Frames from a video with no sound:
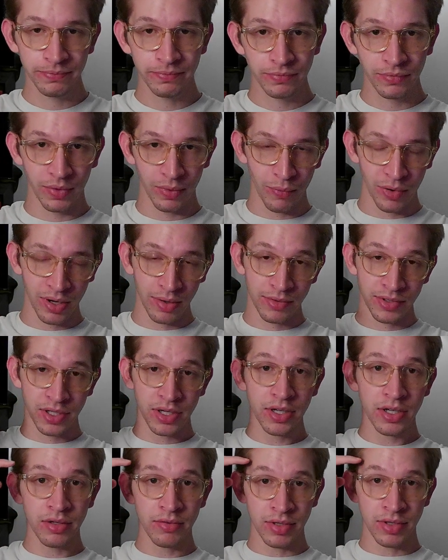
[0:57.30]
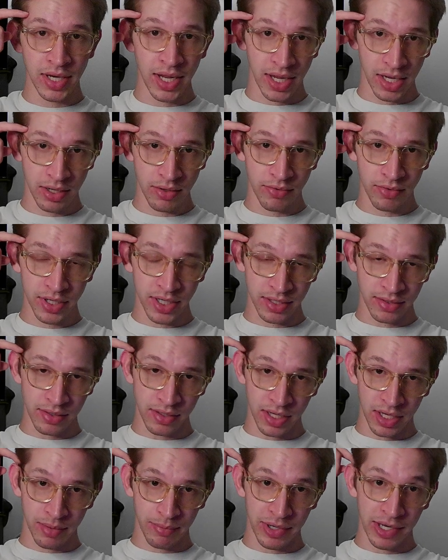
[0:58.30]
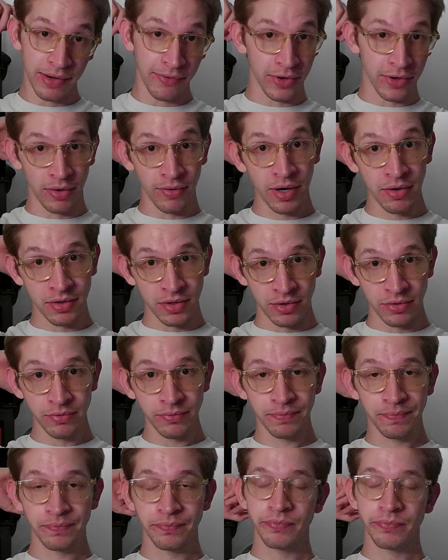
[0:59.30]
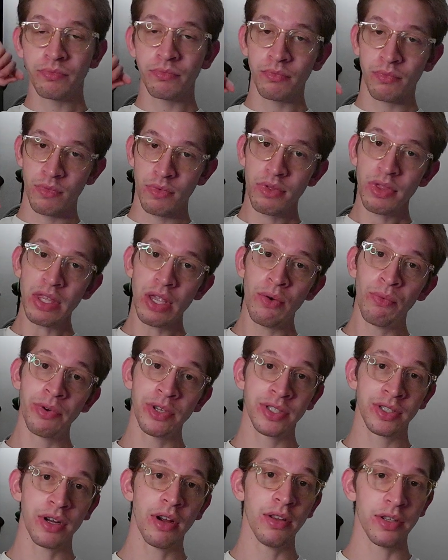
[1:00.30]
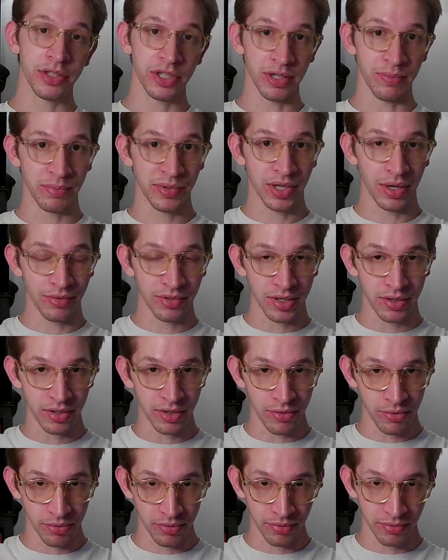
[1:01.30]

what I was going to do today or yesterday, but I never got around to, was scholarships. I was going to go through